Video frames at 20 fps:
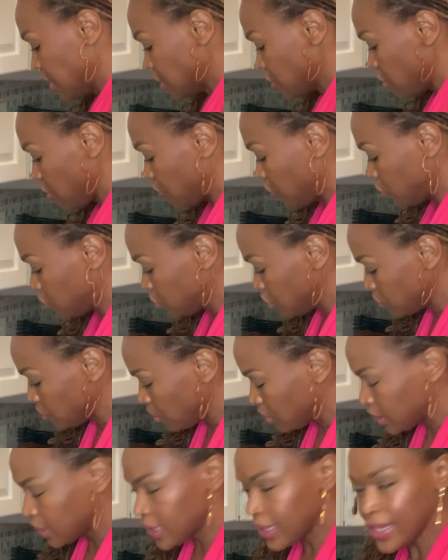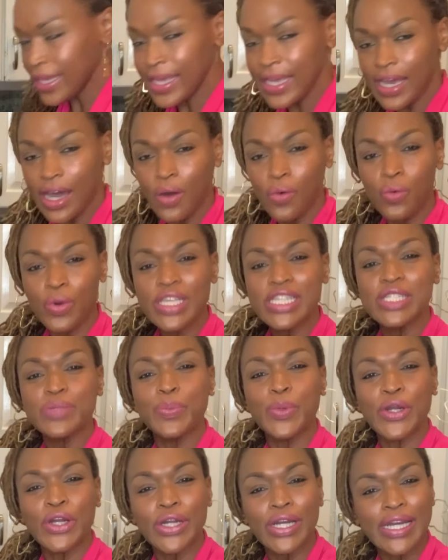so if you just want a
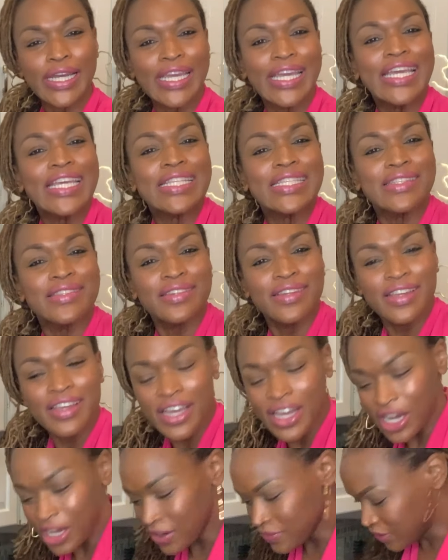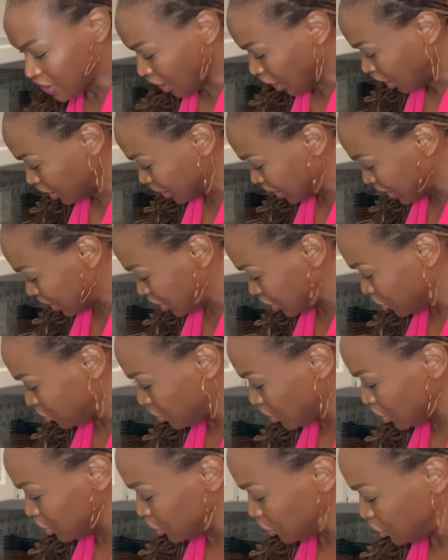whisper, a hint of garlic, you
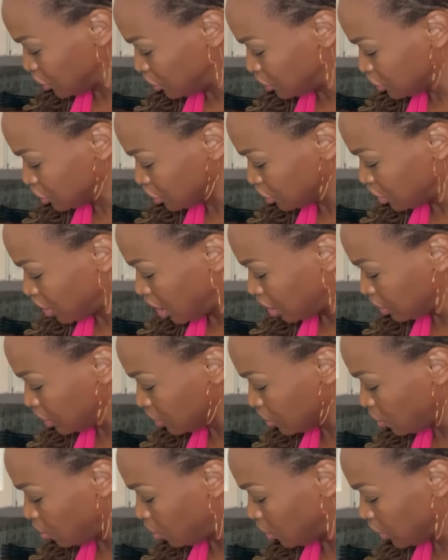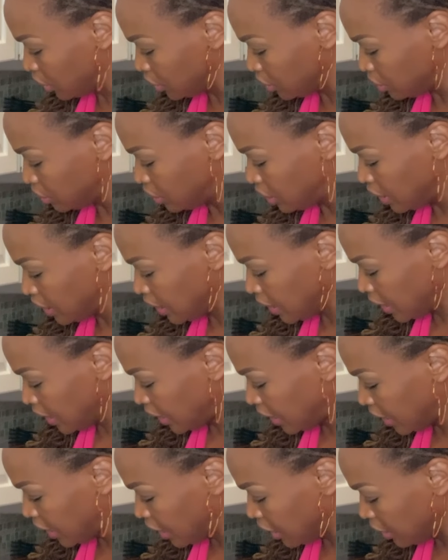can use your garlic oil.
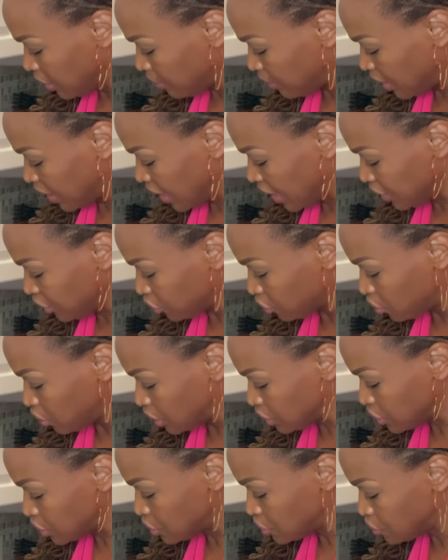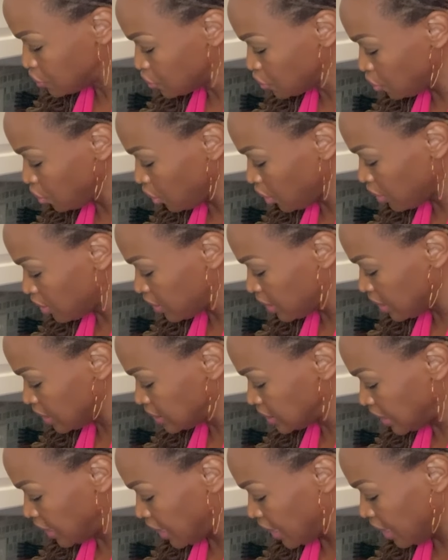And you're going to store
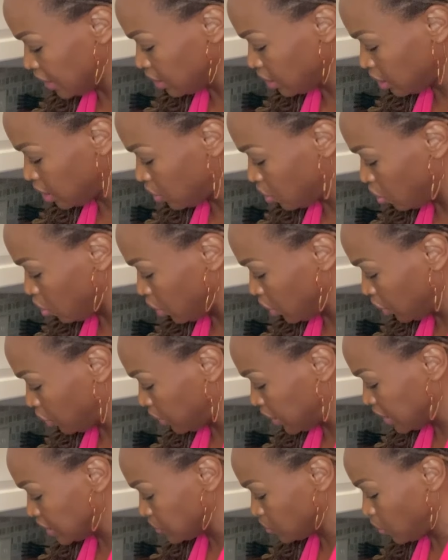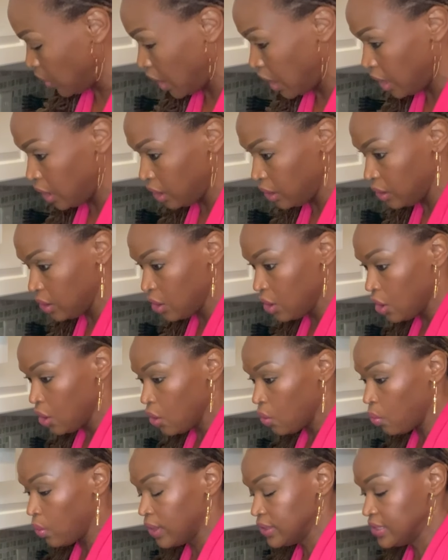this in oil as well
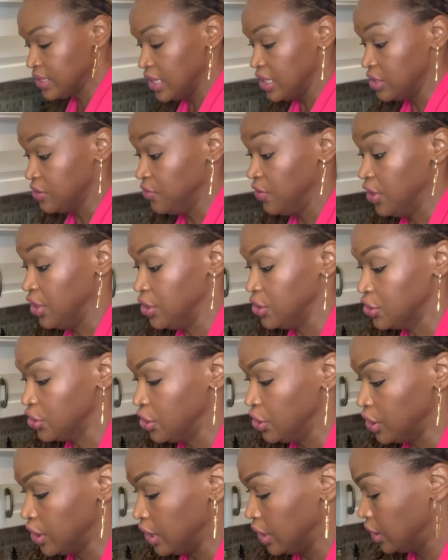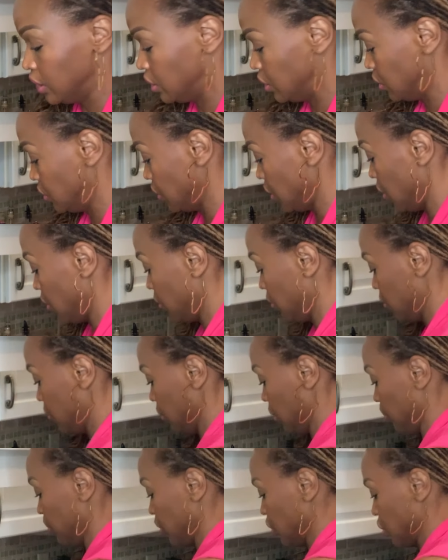once it's finished cooking. So
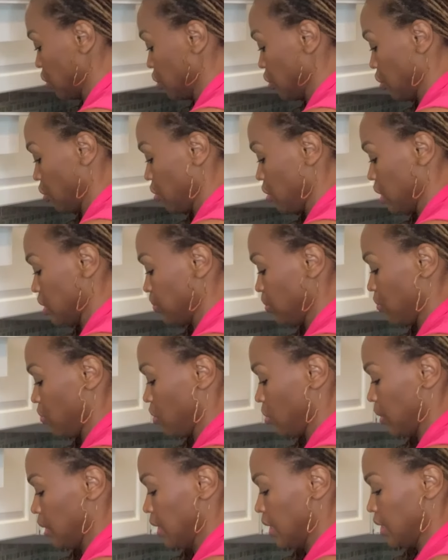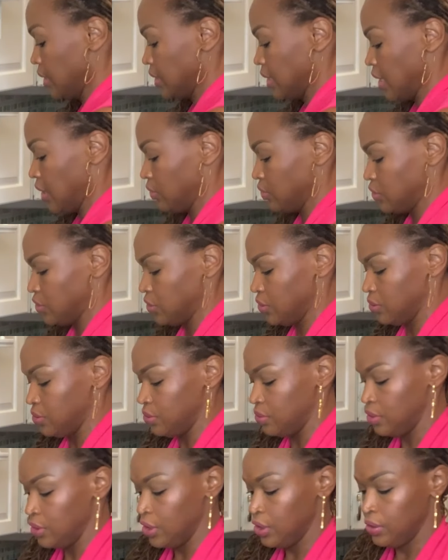let me just show you this before we get down
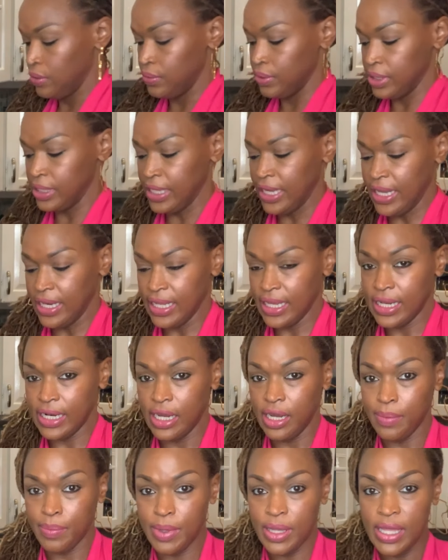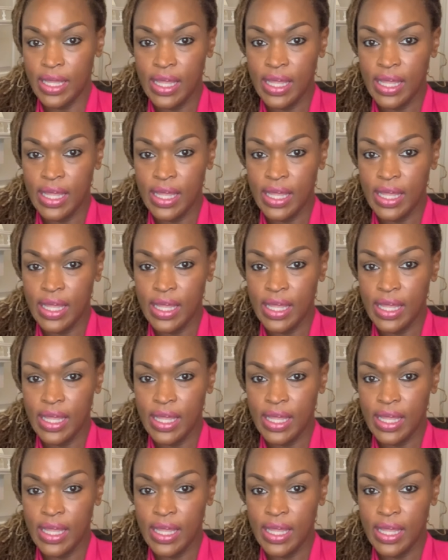to really heating it up.